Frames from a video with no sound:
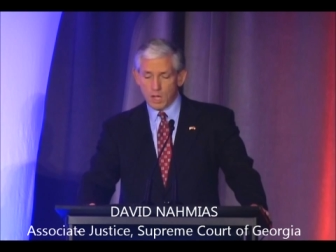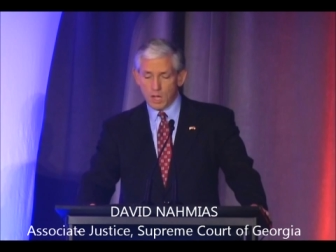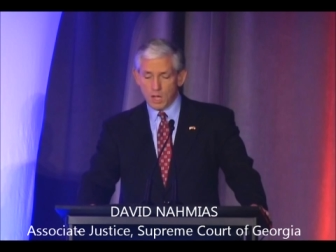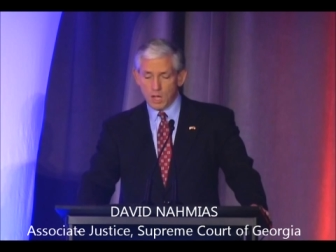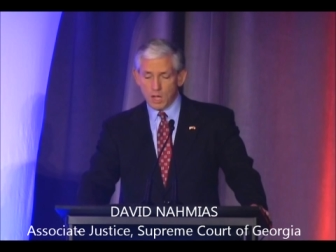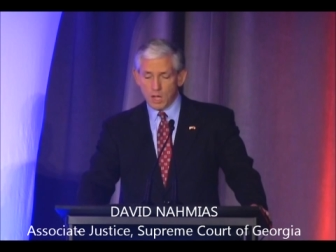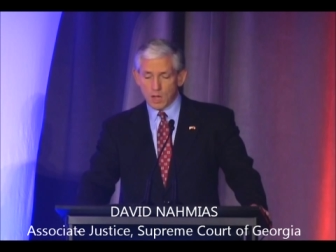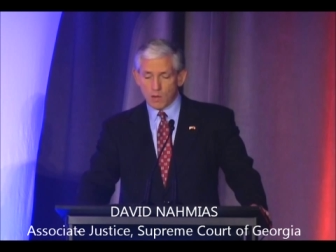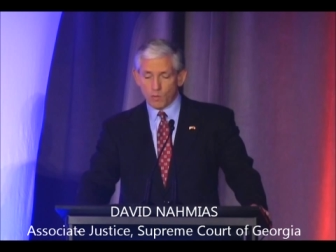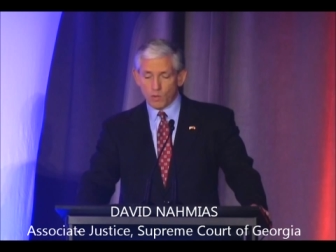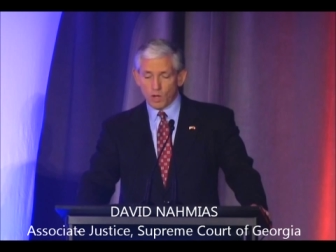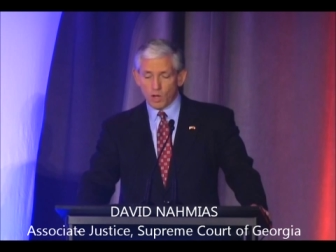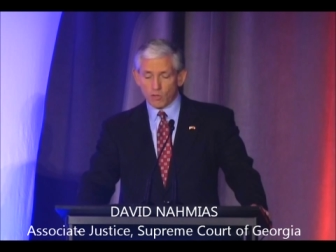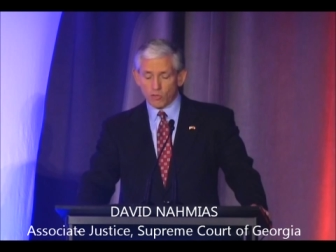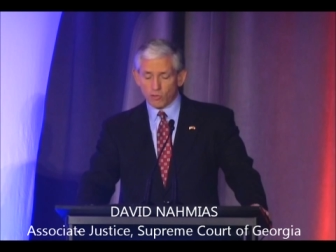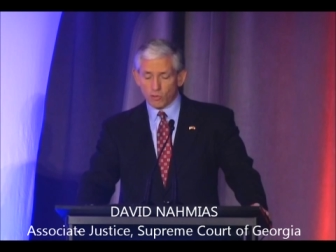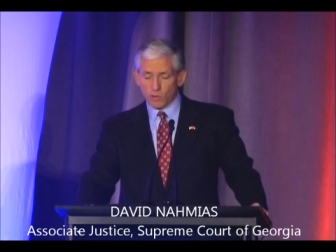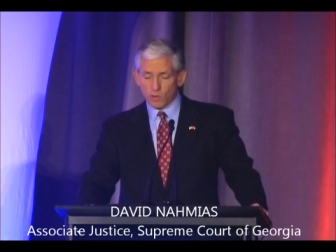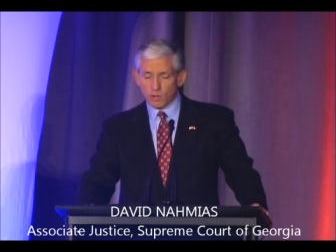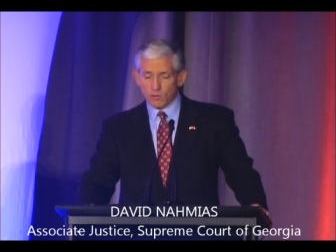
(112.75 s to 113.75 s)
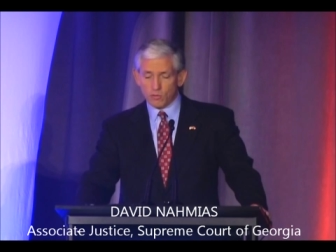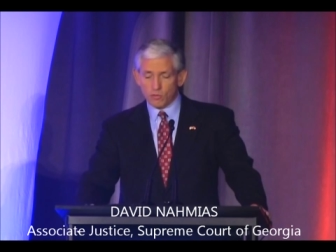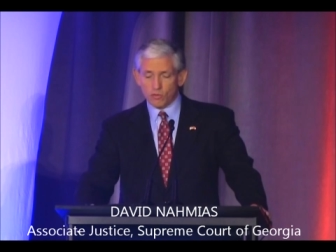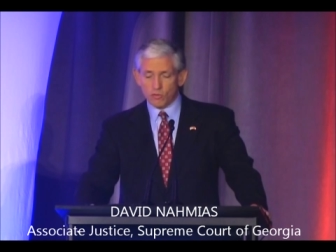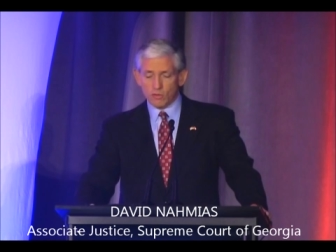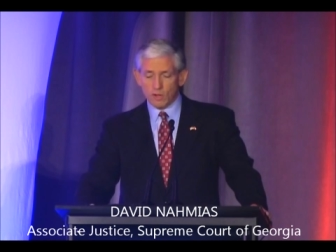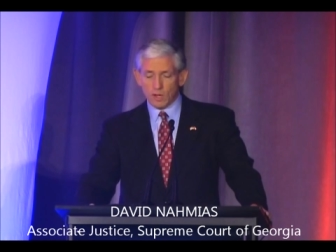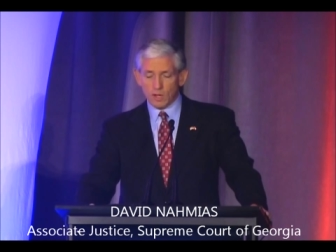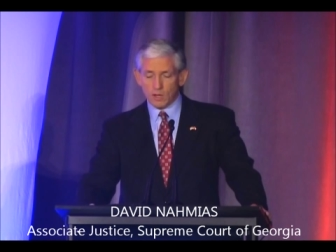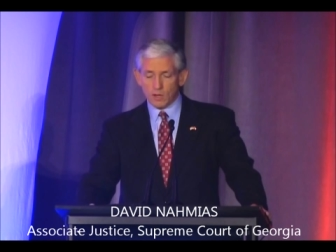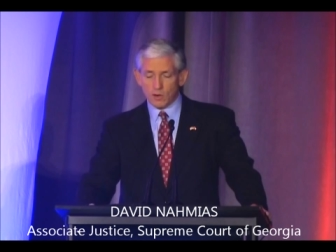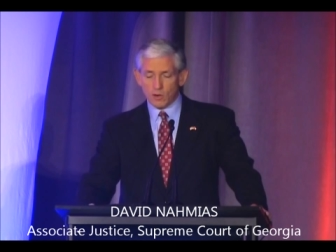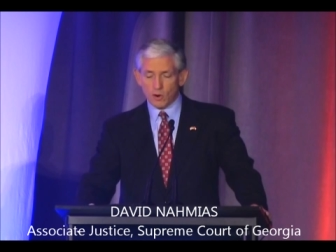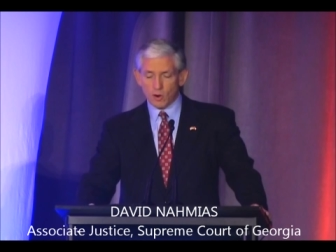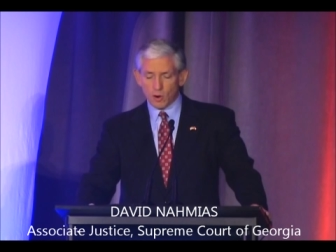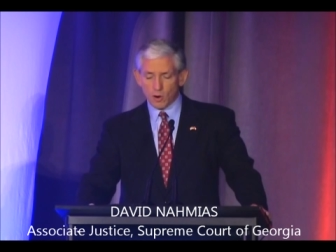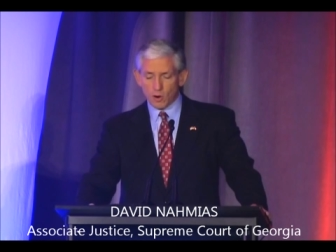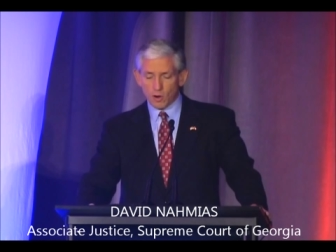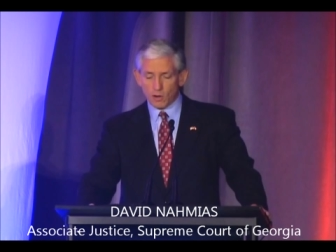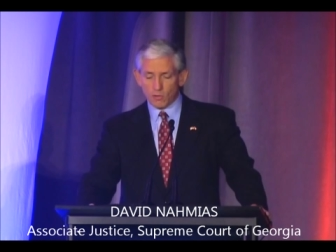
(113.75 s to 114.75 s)
And we also understand in our
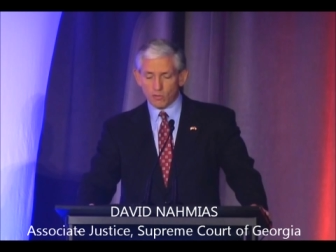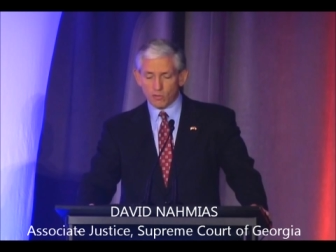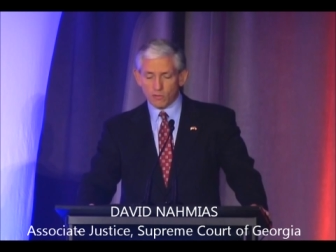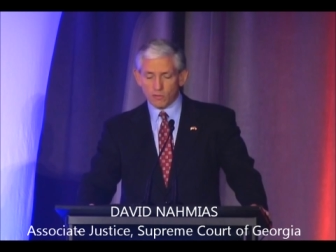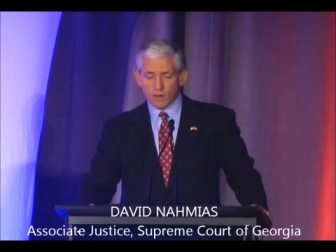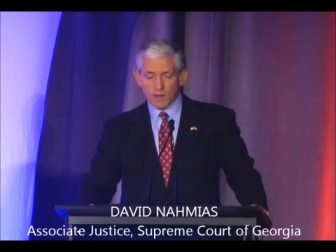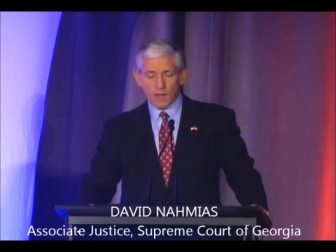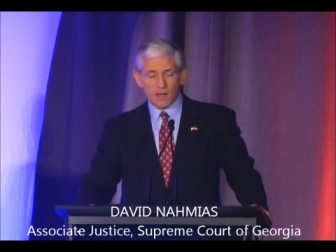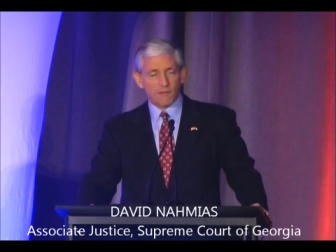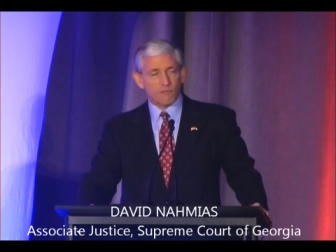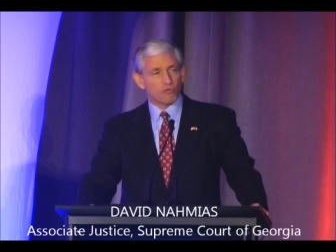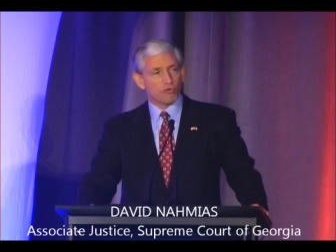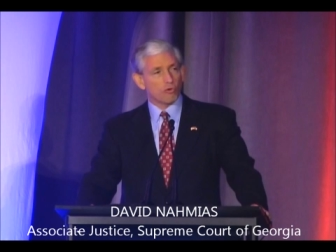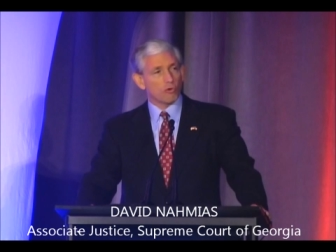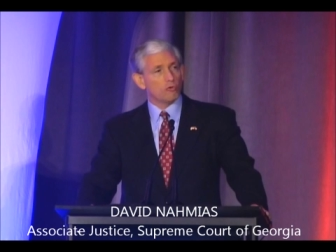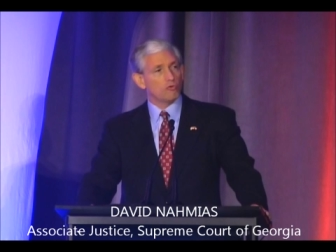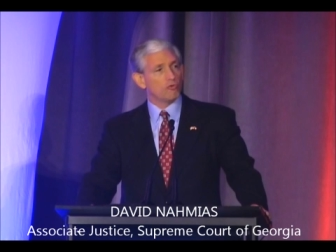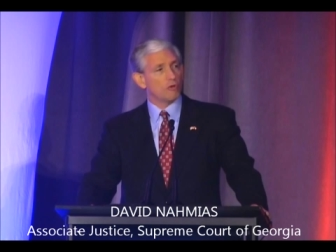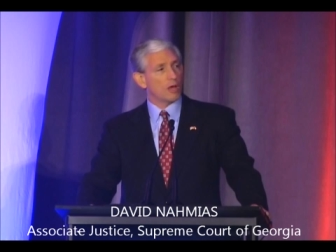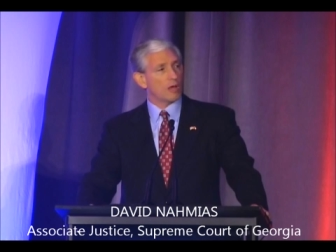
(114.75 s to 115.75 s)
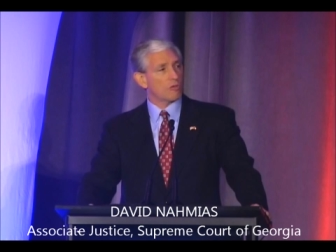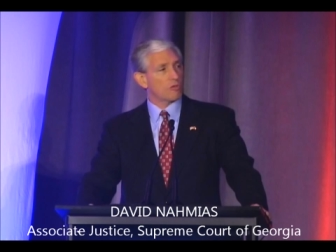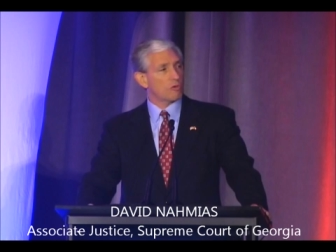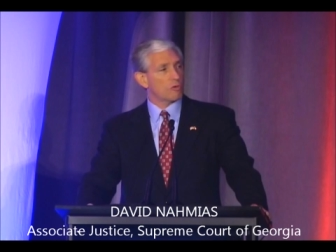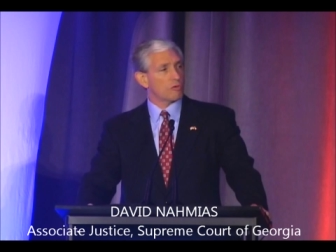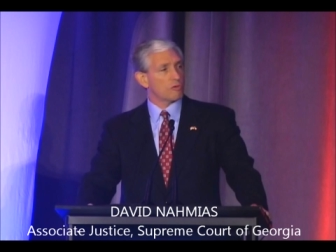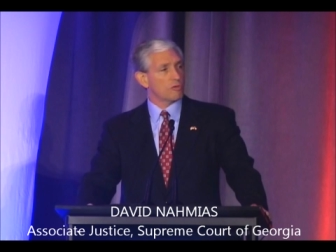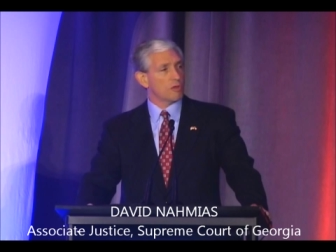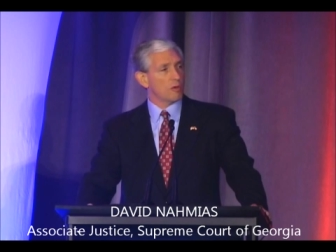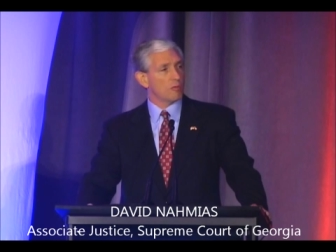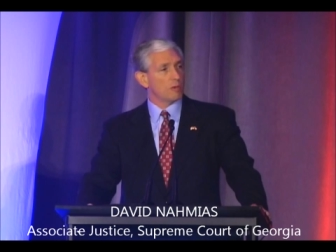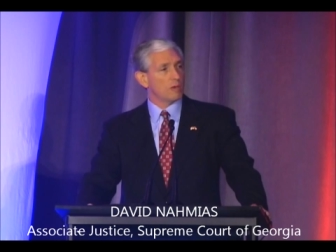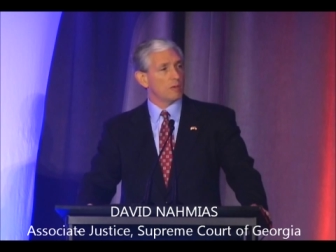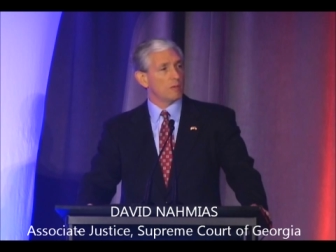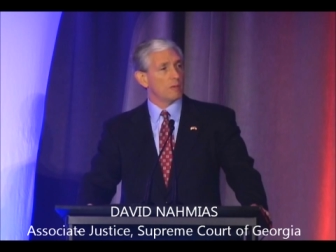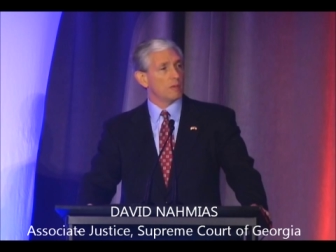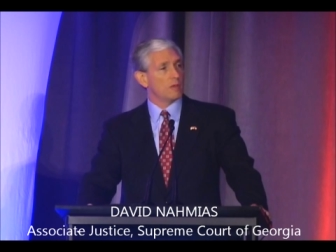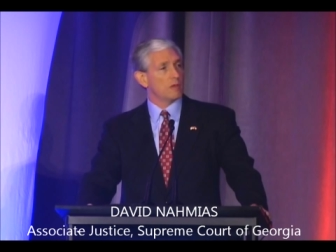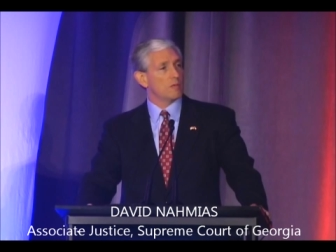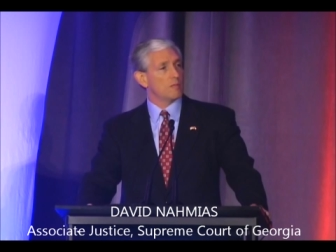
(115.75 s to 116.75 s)
hearts that to have true justice, nobody
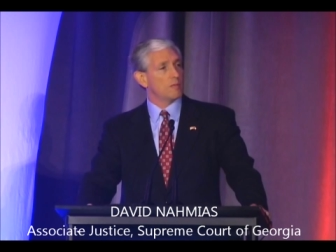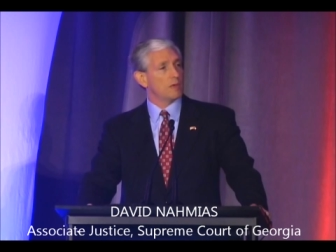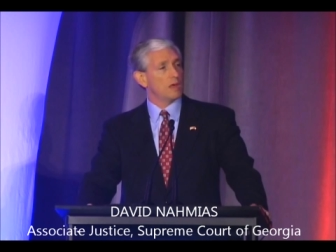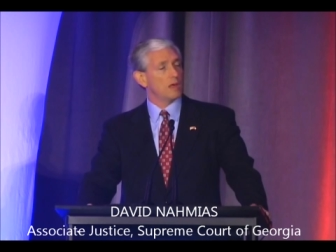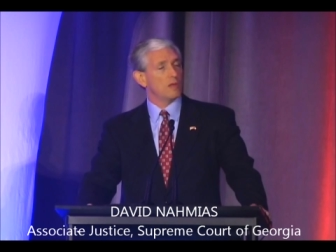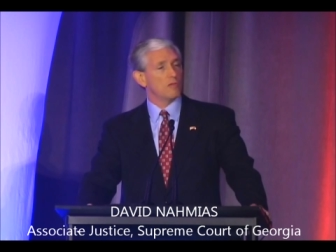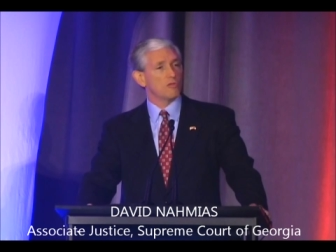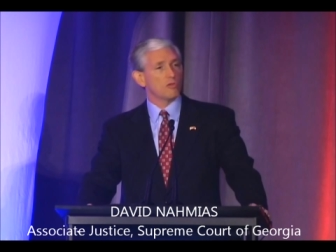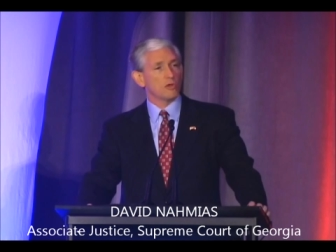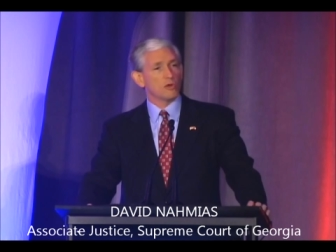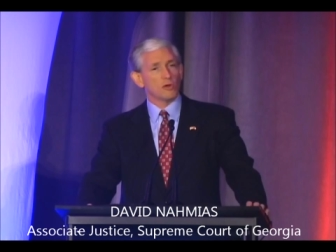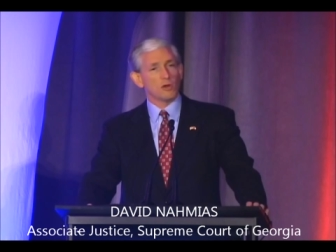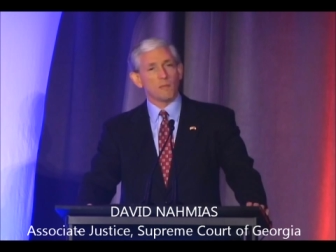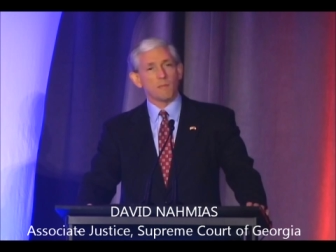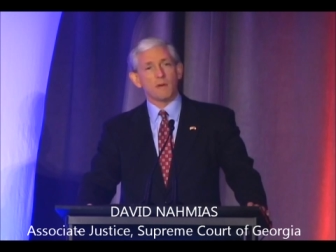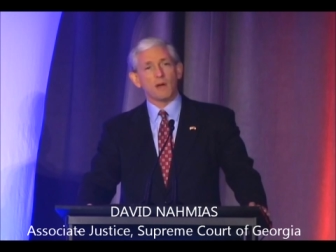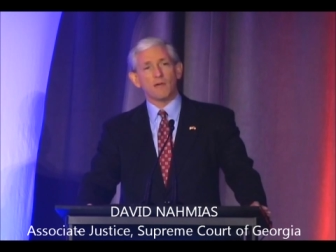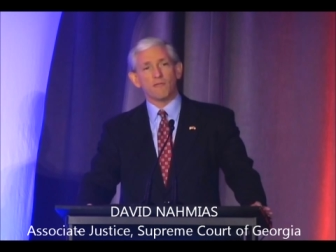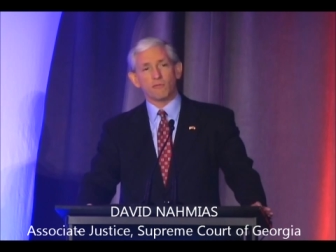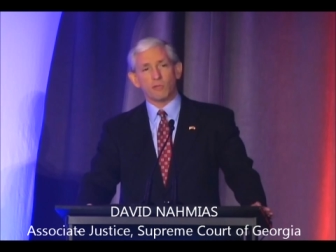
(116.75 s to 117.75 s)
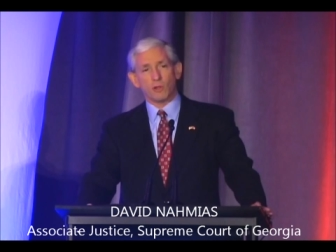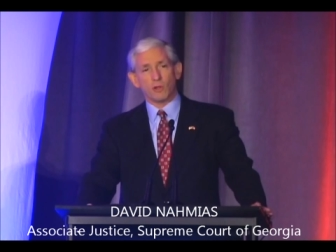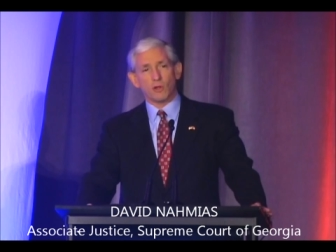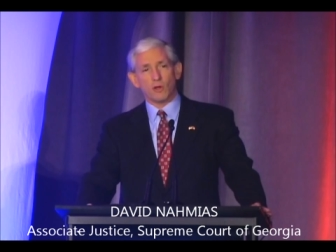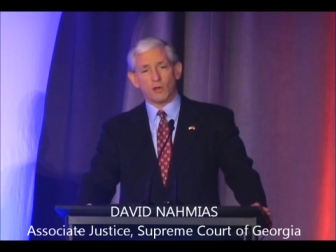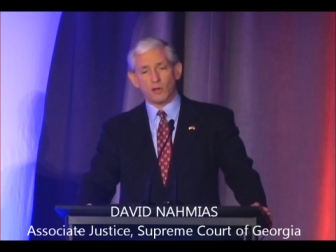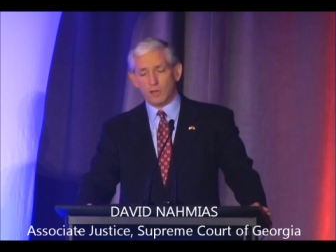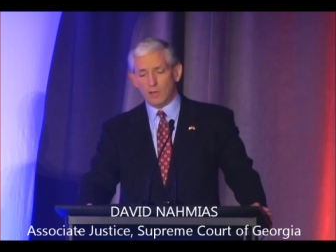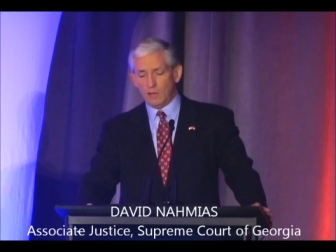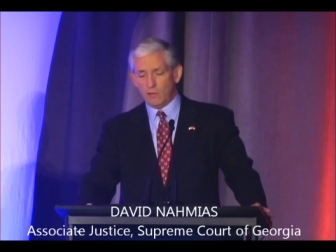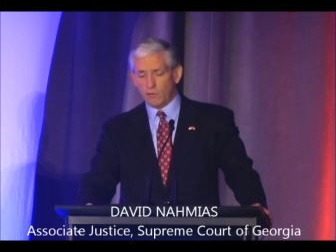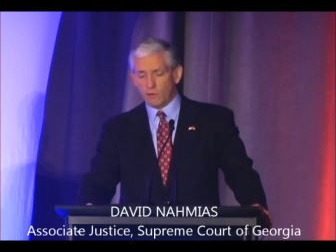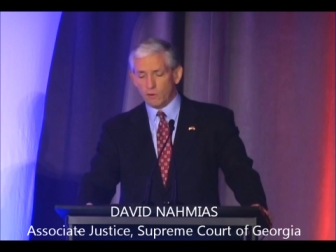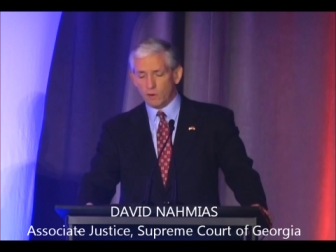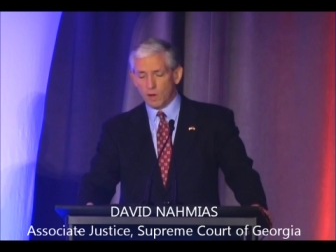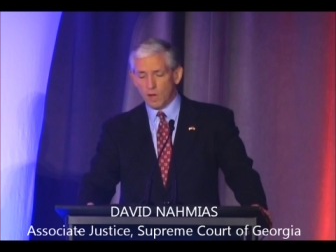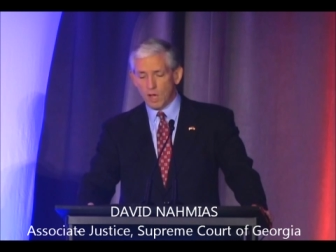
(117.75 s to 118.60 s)
can be considered above the law either.